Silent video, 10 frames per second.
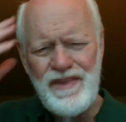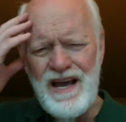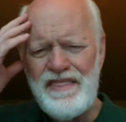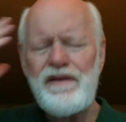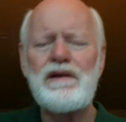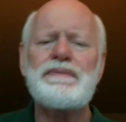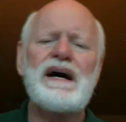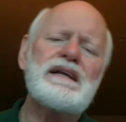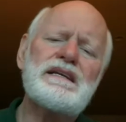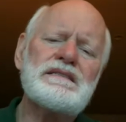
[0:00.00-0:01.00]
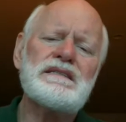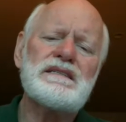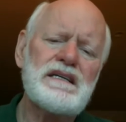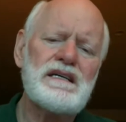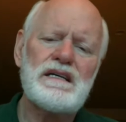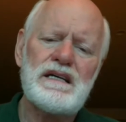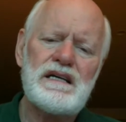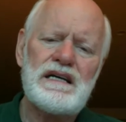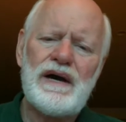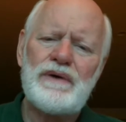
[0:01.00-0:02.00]
I thought about it.
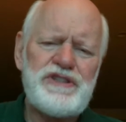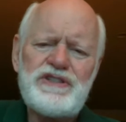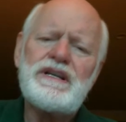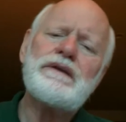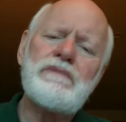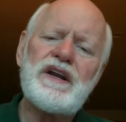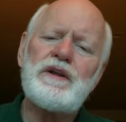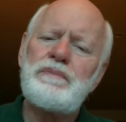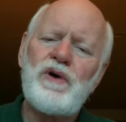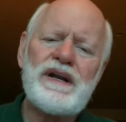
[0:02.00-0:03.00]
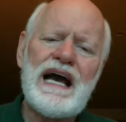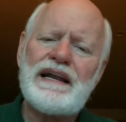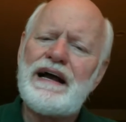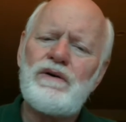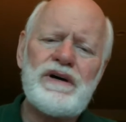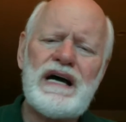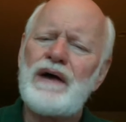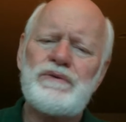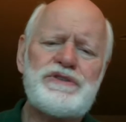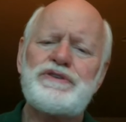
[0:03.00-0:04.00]
I was just getting ready to point out how I
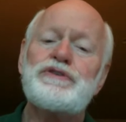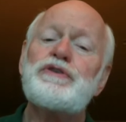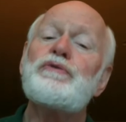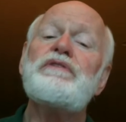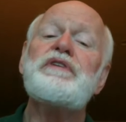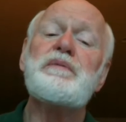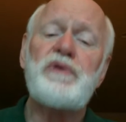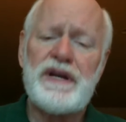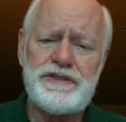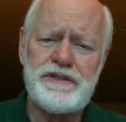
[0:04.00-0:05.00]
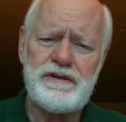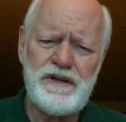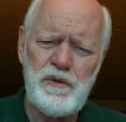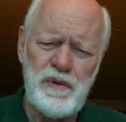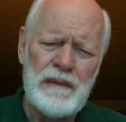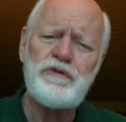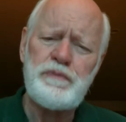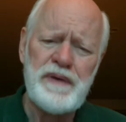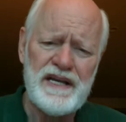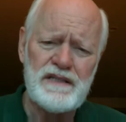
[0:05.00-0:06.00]
was under terrific pressure and her problems
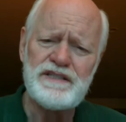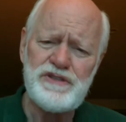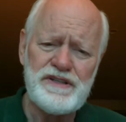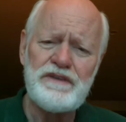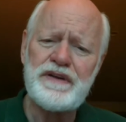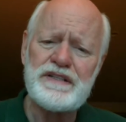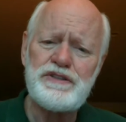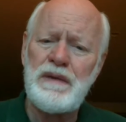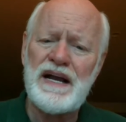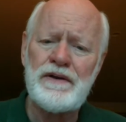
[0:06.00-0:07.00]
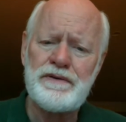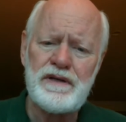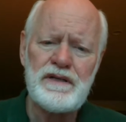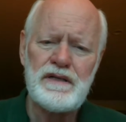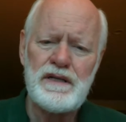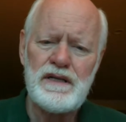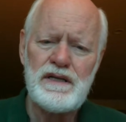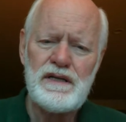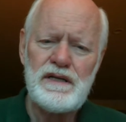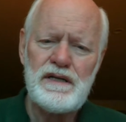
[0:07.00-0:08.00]
paled in significance to my own.
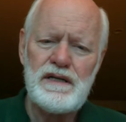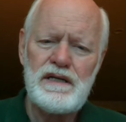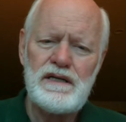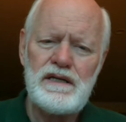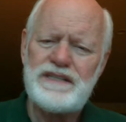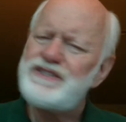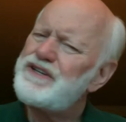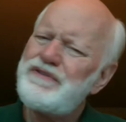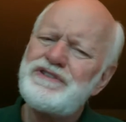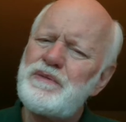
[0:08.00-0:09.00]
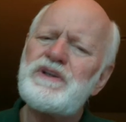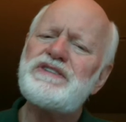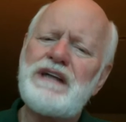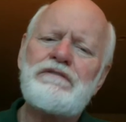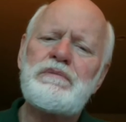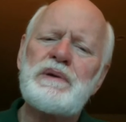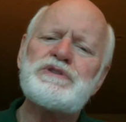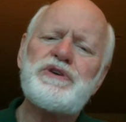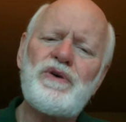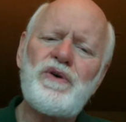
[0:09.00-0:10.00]
He said, for some reason, I
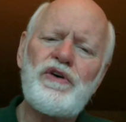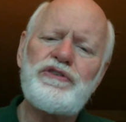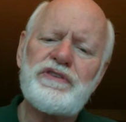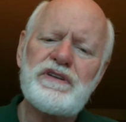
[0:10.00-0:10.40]
remembered your course.